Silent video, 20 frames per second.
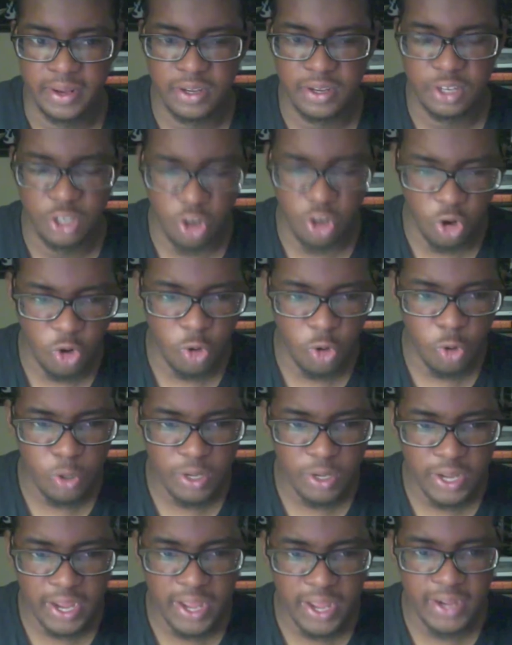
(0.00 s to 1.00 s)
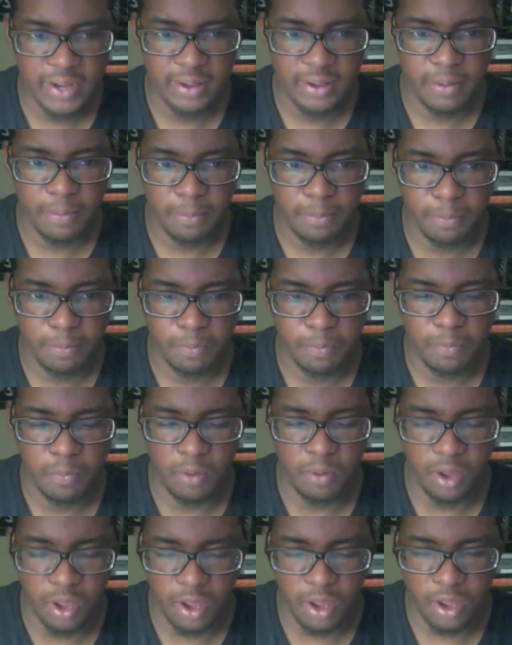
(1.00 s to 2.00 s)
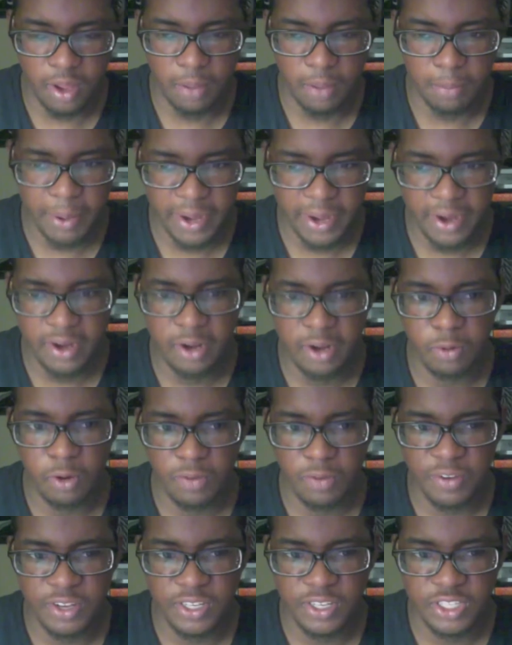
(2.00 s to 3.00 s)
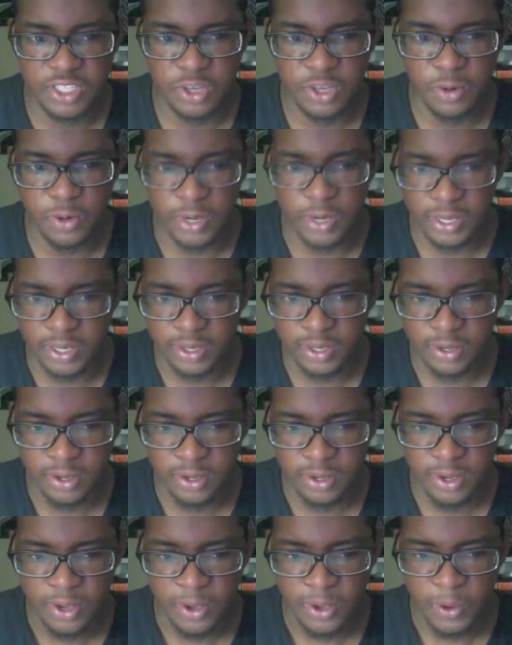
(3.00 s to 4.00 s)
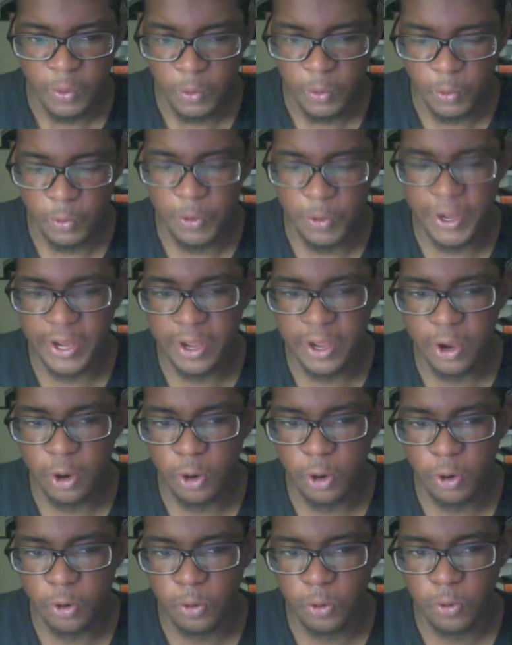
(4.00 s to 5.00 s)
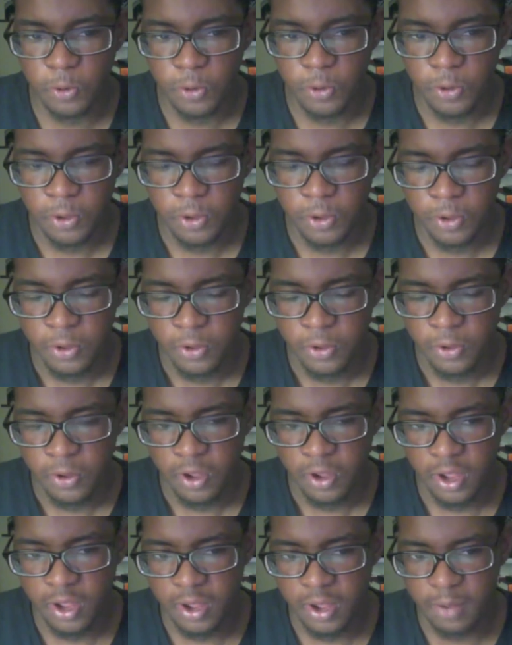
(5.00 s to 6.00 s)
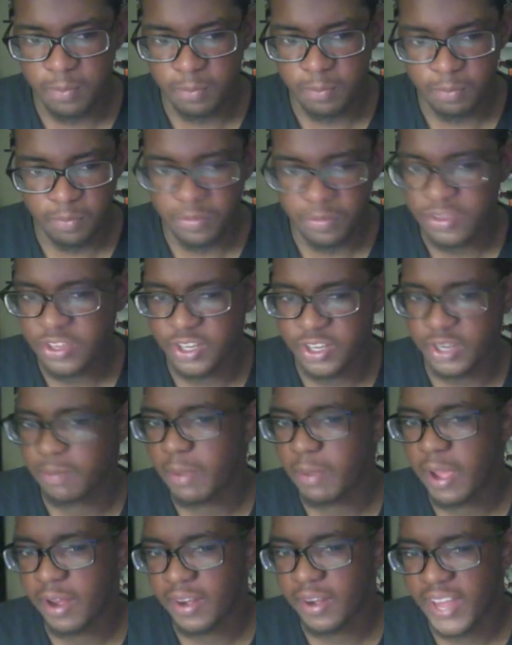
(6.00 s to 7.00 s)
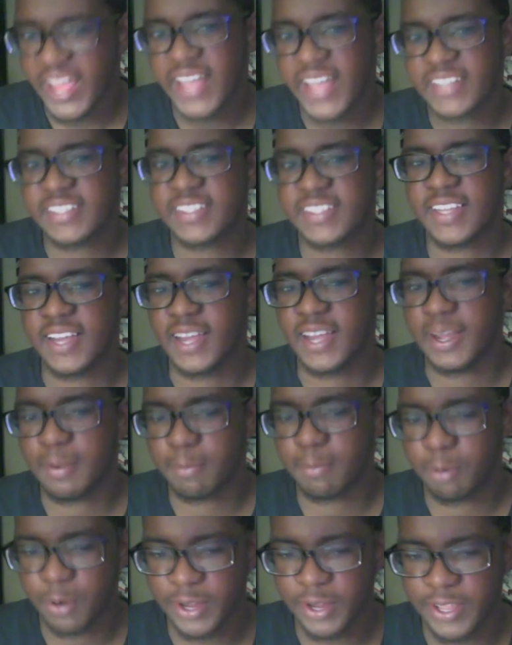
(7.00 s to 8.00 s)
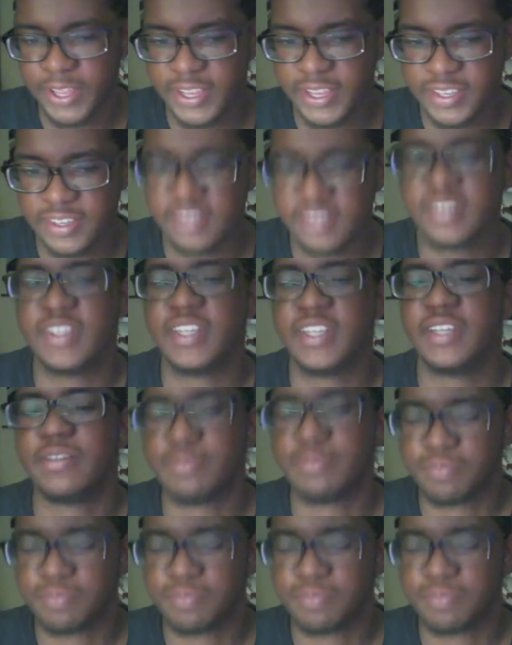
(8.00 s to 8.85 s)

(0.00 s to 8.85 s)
Gon got paired up with Hisoka, who we know took him out last time pretty easily.